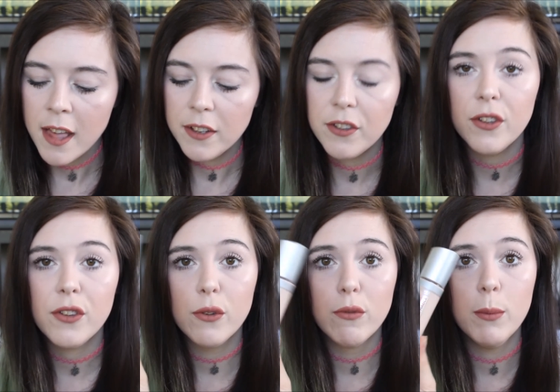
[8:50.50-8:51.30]
This is
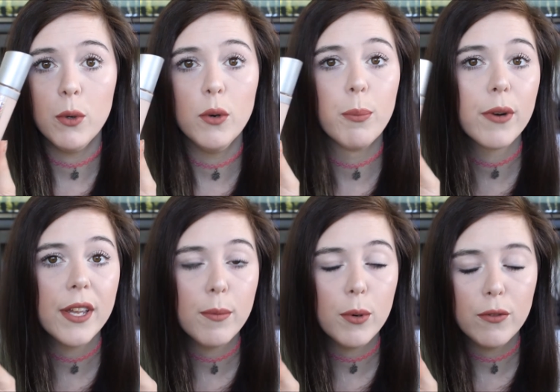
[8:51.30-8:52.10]
the Rimmel
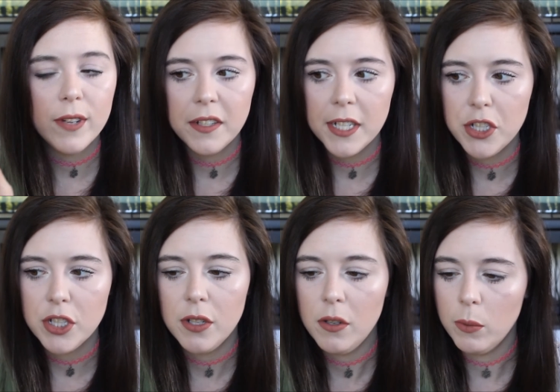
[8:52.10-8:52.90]
Breathable
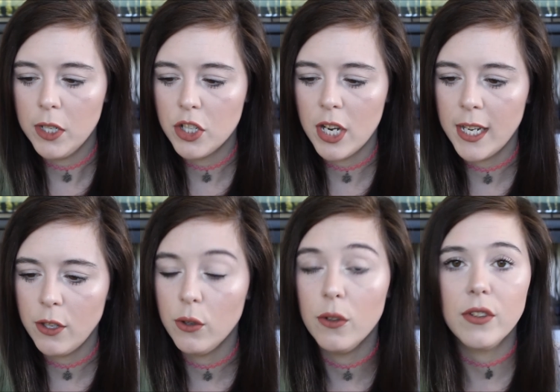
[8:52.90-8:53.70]
Foundation, which I
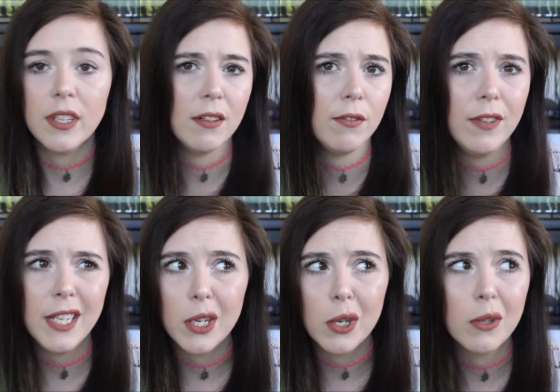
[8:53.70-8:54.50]
used in a
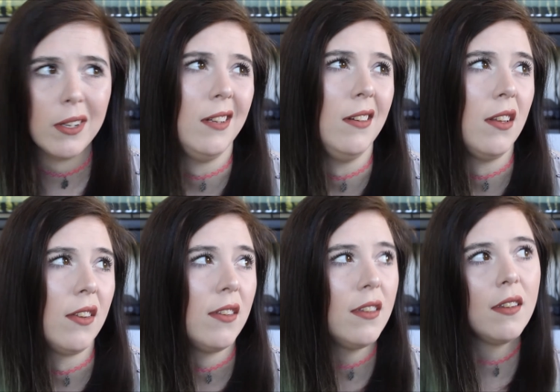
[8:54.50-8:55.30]
video in
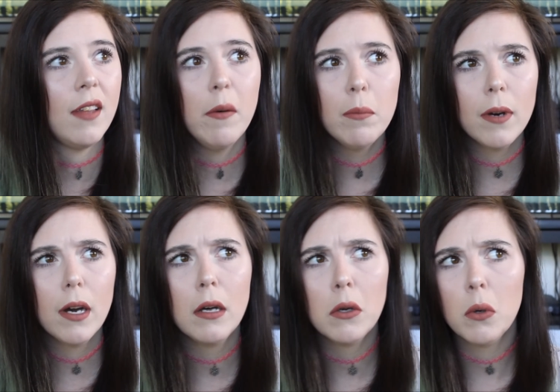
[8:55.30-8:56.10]

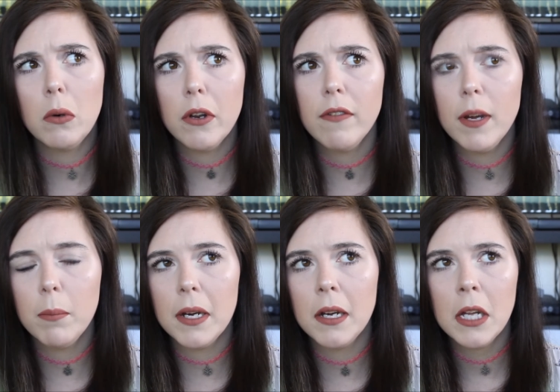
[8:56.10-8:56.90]
December or
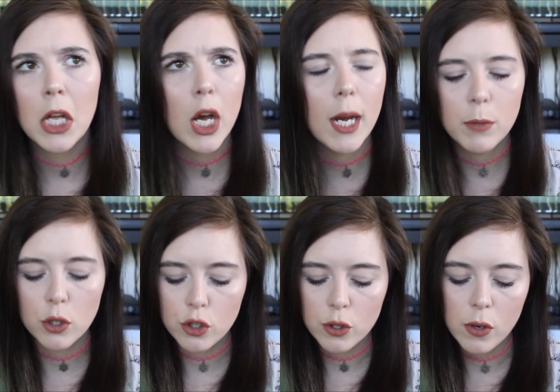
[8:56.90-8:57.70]
November, I'm
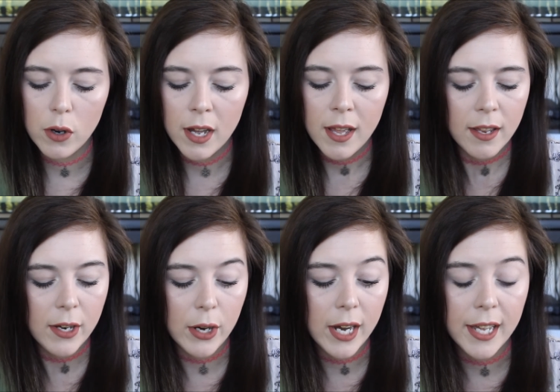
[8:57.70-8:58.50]
not sure.
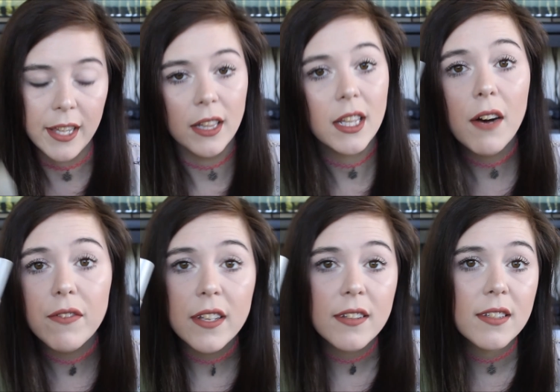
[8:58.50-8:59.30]
Now I love
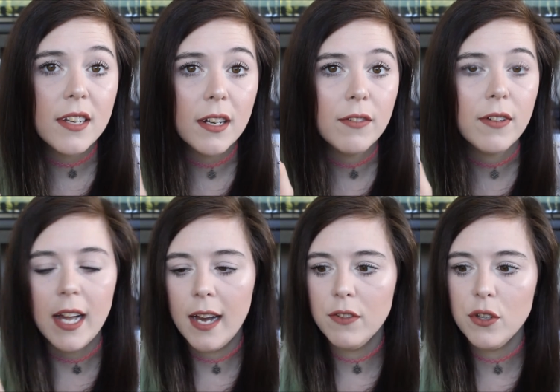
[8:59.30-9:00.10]
this stuff. I
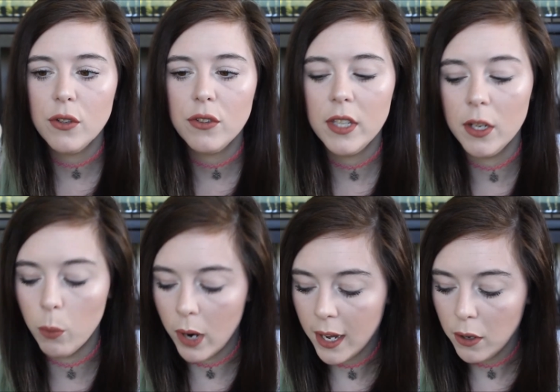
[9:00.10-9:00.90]
haven't used it in a
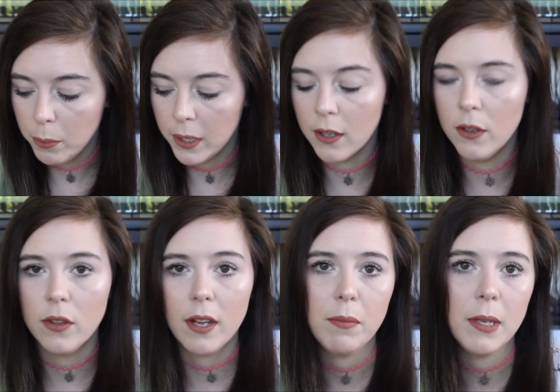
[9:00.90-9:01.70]
while because
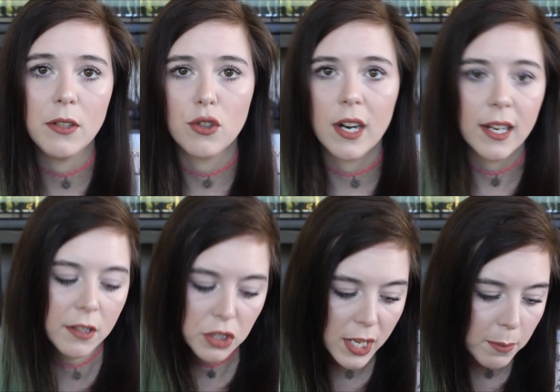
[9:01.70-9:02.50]
I've been trying
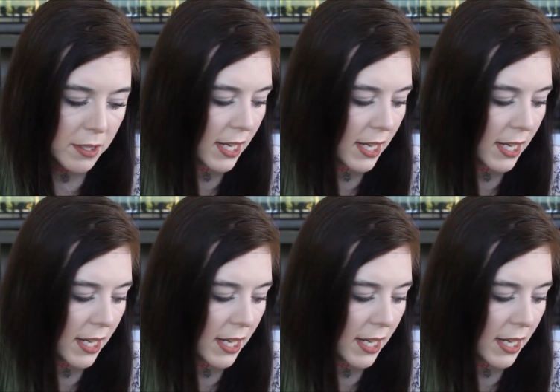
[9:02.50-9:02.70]
the Shape